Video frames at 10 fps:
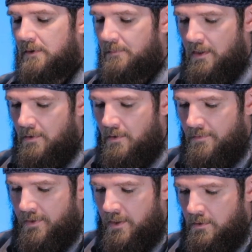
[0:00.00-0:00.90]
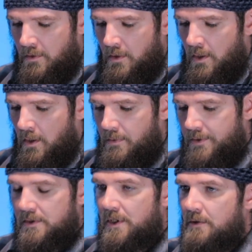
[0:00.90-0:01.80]
can be their own thing. But
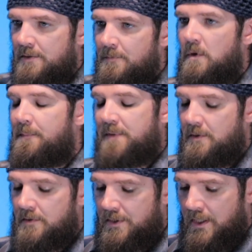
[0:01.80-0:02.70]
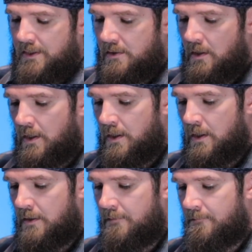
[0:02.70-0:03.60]
there's always more opportunities like
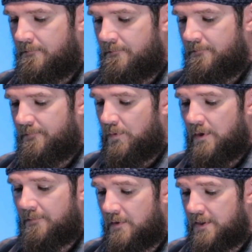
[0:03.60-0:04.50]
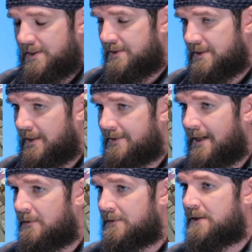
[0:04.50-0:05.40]
Sagrada and Floriferous and Tiny
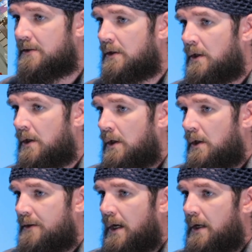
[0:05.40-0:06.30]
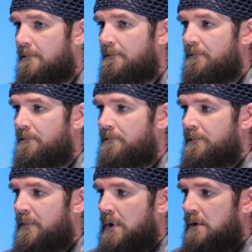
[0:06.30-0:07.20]
Towns that
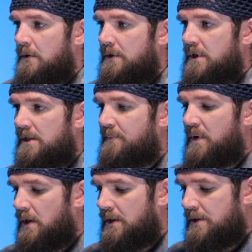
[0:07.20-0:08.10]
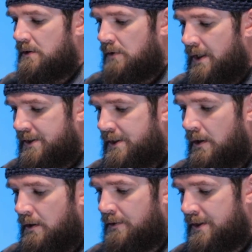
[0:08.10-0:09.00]
just because you lost
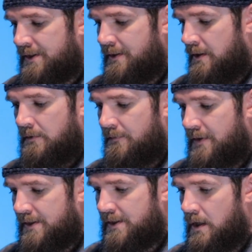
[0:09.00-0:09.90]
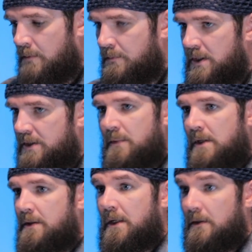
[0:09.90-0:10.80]
out on this thing this time doesn't
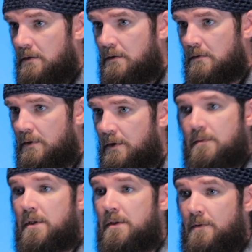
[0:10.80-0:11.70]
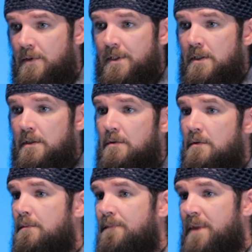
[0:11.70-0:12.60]
mean that those resources
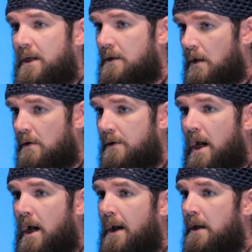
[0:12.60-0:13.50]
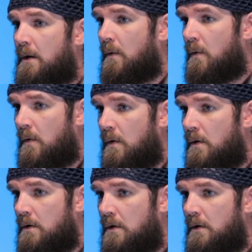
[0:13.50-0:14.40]
or that color dye or